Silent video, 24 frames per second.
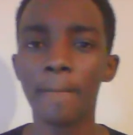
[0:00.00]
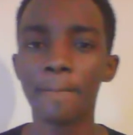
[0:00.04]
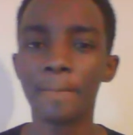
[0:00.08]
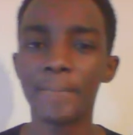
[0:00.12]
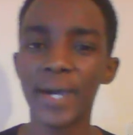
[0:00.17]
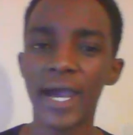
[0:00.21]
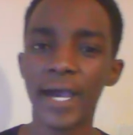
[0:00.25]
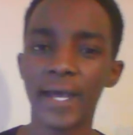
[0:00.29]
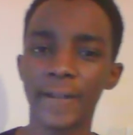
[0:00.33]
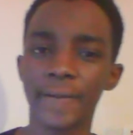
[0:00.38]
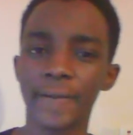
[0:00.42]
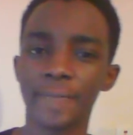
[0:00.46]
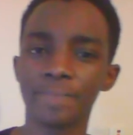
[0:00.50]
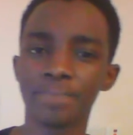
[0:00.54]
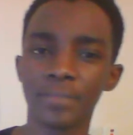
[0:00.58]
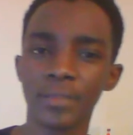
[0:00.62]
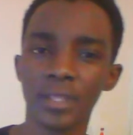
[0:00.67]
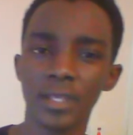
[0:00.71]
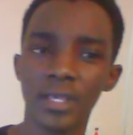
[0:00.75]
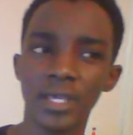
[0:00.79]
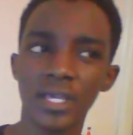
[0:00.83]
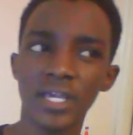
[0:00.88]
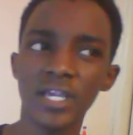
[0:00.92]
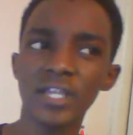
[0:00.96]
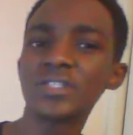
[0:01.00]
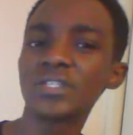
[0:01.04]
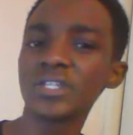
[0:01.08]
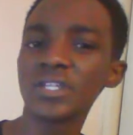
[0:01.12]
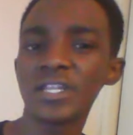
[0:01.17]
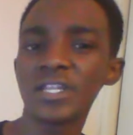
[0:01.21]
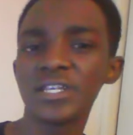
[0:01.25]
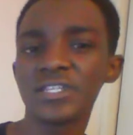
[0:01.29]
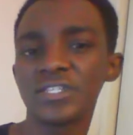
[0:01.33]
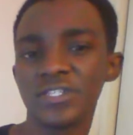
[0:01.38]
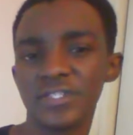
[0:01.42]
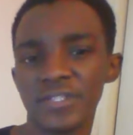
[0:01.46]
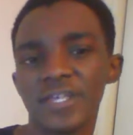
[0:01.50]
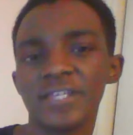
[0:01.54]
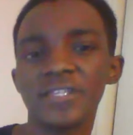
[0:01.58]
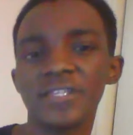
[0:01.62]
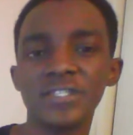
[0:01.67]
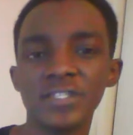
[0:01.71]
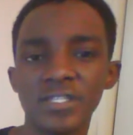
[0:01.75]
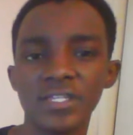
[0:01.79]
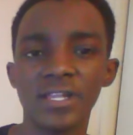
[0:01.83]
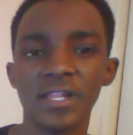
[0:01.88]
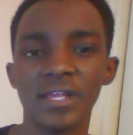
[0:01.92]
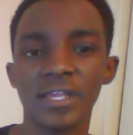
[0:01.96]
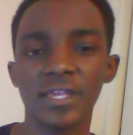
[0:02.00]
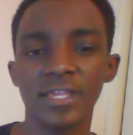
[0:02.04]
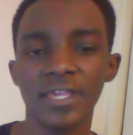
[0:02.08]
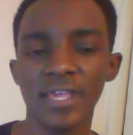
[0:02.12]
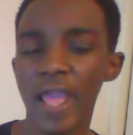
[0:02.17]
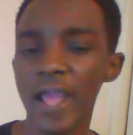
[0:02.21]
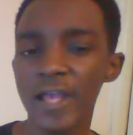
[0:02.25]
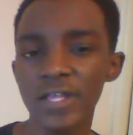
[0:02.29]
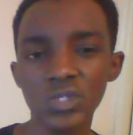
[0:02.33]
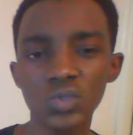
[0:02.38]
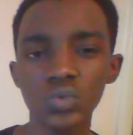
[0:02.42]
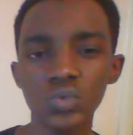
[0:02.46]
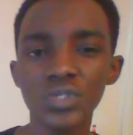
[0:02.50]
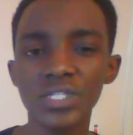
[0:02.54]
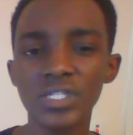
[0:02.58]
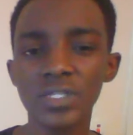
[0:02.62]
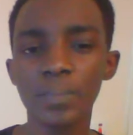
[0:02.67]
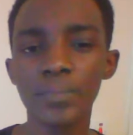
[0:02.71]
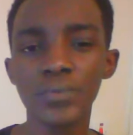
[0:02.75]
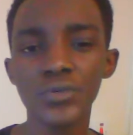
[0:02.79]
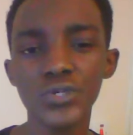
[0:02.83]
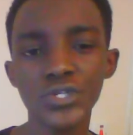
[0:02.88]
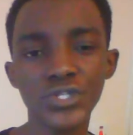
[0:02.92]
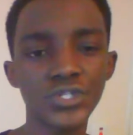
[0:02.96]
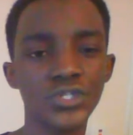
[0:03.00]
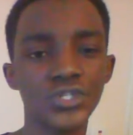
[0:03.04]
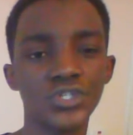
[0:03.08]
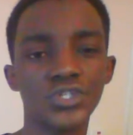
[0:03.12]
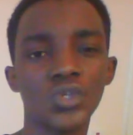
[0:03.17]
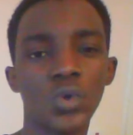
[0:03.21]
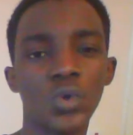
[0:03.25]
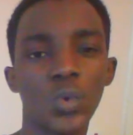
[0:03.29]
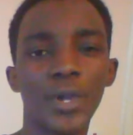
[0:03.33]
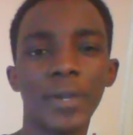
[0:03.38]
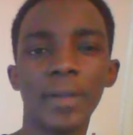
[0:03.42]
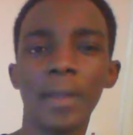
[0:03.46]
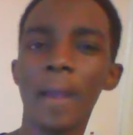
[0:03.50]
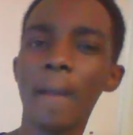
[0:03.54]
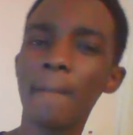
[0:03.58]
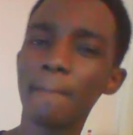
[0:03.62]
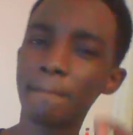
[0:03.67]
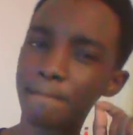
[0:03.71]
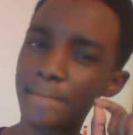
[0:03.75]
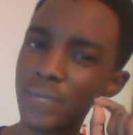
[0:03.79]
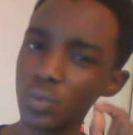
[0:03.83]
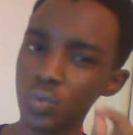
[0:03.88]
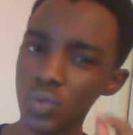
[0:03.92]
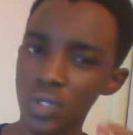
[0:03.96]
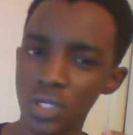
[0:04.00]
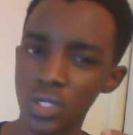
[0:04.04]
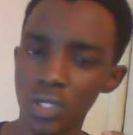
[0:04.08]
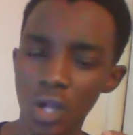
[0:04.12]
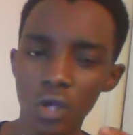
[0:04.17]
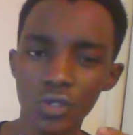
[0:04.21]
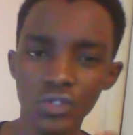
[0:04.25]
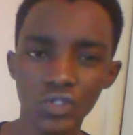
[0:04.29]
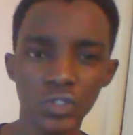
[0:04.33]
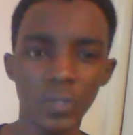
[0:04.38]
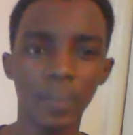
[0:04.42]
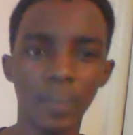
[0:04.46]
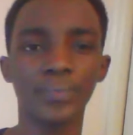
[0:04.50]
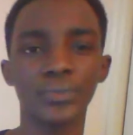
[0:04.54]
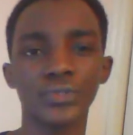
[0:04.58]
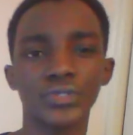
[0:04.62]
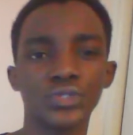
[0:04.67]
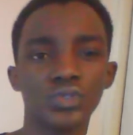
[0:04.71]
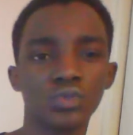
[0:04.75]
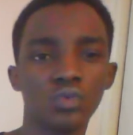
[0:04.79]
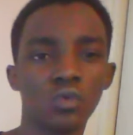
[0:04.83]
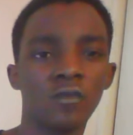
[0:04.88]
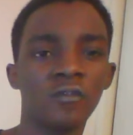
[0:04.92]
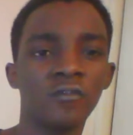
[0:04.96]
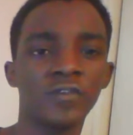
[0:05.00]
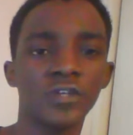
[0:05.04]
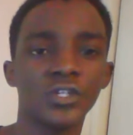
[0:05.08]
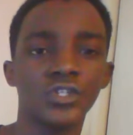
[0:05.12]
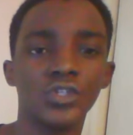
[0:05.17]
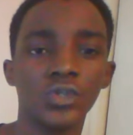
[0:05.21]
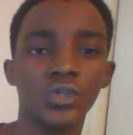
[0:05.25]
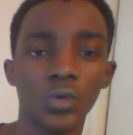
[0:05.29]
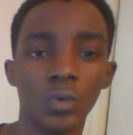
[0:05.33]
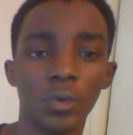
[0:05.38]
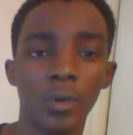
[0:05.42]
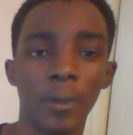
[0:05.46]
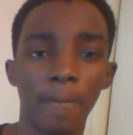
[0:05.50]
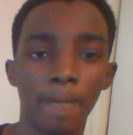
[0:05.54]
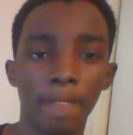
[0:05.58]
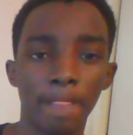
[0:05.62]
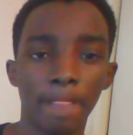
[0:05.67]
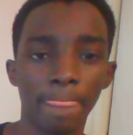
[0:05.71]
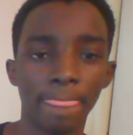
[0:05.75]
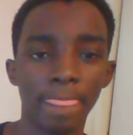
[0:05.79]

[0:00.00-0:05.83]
But it's a necessity. Yes, we're supposed to do it, but we're not supposed to overdo it.